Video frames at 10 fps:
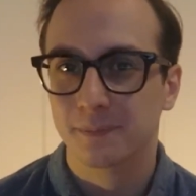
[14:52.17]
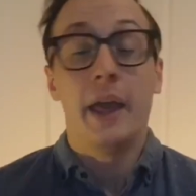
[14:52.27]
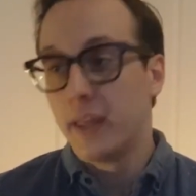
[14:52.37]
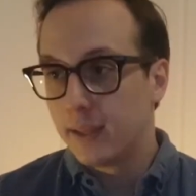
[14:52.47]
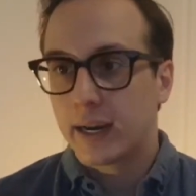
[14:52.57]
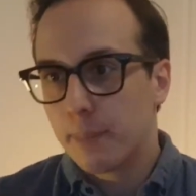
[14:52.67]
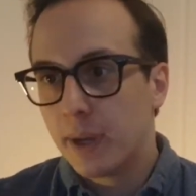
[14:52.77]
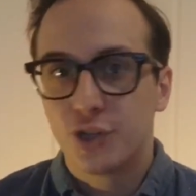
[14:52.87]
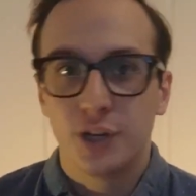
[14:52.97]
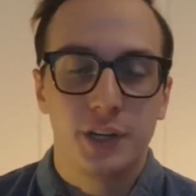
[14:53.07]
And then, like I
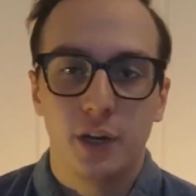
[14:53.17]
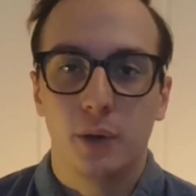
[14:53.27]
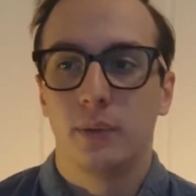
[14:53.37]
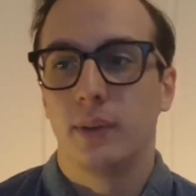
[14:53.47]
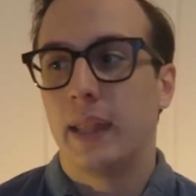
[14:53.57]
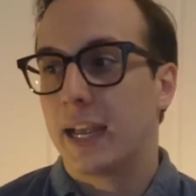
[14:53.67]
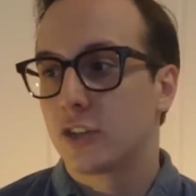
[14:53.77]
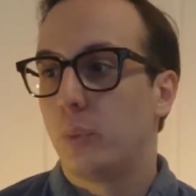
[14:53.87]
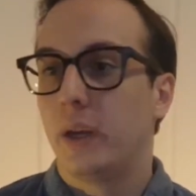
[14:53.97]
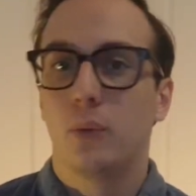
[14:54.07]
mentioned, you know,
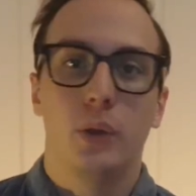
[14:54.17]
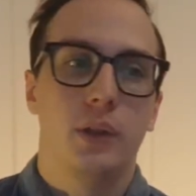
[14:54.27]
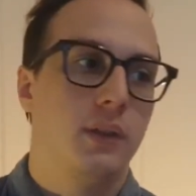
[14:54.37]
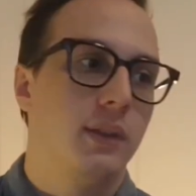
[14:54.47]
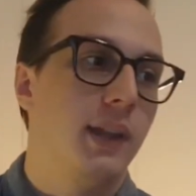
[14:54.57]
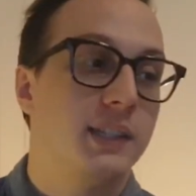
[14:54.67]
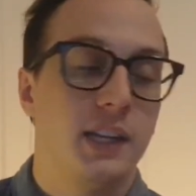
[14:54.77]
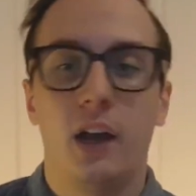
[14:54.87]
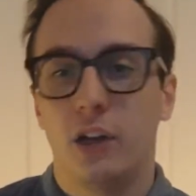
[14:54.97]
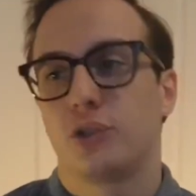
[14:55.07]
last week with
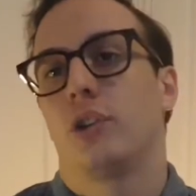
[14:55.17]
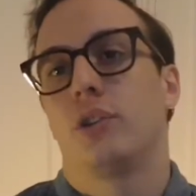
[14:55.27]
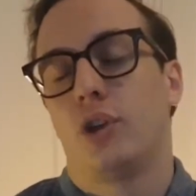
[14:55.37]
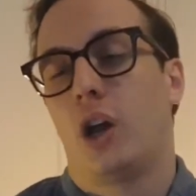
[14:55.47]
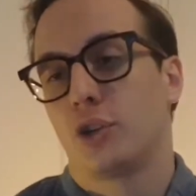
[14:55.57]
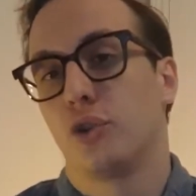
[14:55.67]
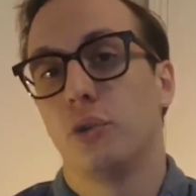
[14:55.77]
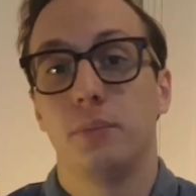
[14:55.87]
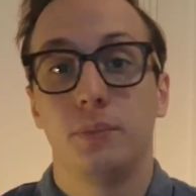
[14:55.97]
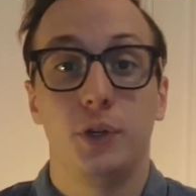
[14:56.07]
Lassie
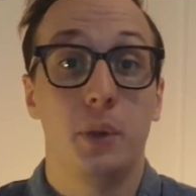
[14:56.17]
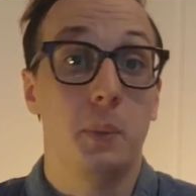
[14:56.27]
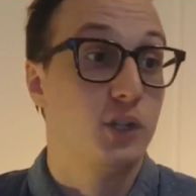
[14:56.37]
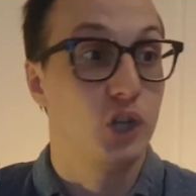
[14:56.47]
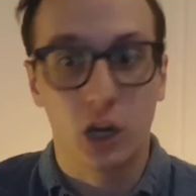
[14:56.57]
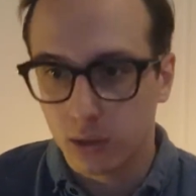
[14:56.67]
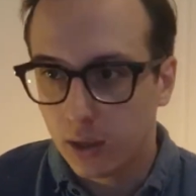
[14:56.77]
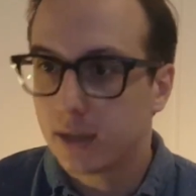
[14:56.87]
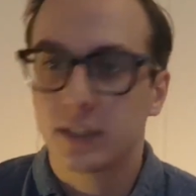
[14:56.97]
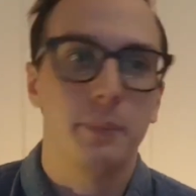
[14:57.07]
Hallström, you know, the Shock a
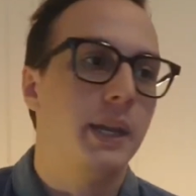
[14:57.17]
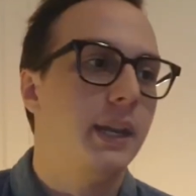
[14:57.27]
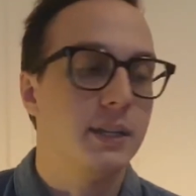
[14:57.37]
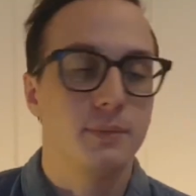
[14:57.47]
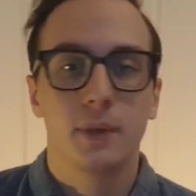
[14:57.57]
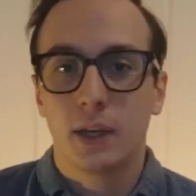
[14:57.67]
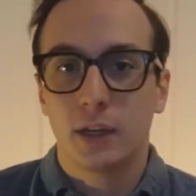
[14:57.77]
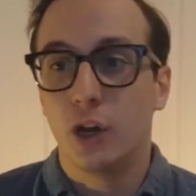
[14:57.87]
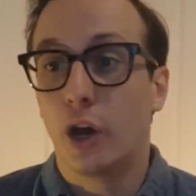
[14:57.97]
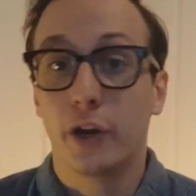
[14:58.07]
Lot, I mean, he's
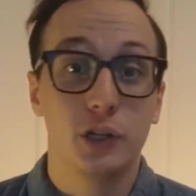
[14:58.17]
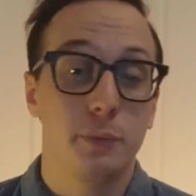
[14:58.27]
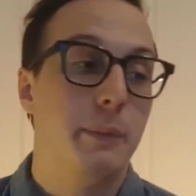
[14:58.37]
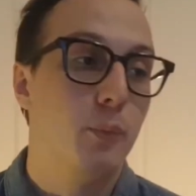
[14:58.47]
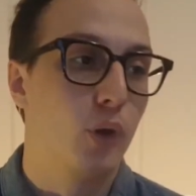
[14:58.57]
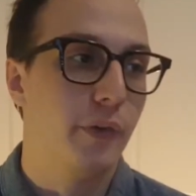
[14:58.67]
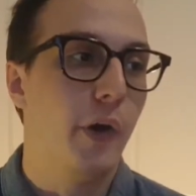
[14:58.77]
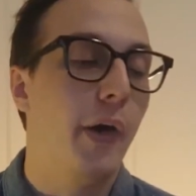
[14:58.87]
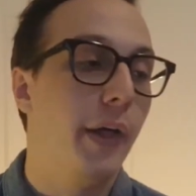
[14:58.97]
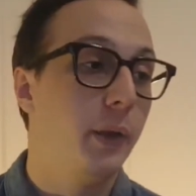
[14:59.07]
gone on to be more of a
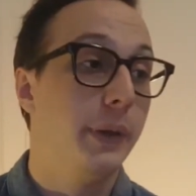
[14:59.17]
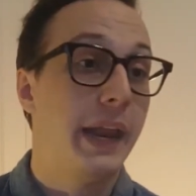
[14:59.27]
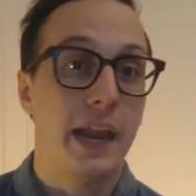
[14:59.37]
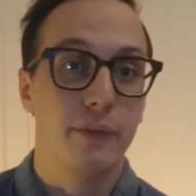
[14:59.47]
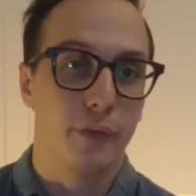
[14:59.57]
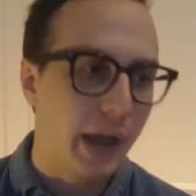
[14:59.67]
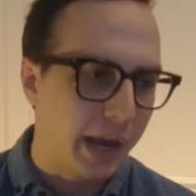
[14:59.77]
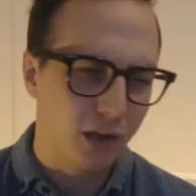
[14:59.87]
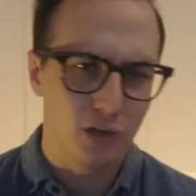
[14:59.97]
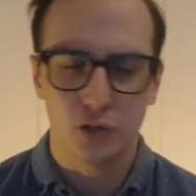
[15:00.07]
Hollywood hand for
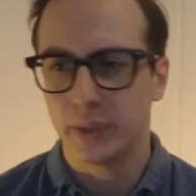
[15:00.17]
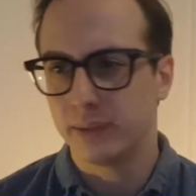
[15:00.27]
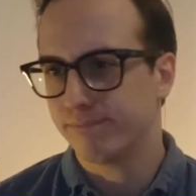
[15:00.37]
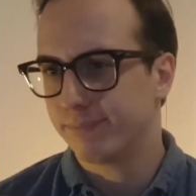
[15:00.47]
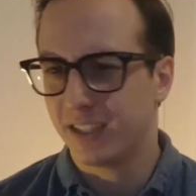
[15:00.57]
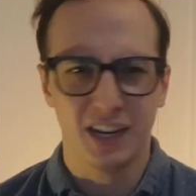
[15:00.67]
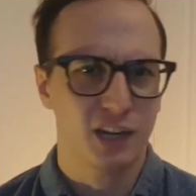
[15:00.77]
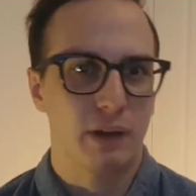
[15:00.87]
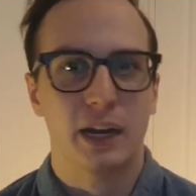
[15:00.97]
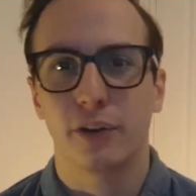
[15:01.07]
hire, doing The
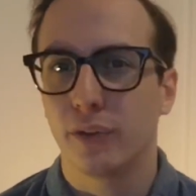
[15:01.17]
Nutcracker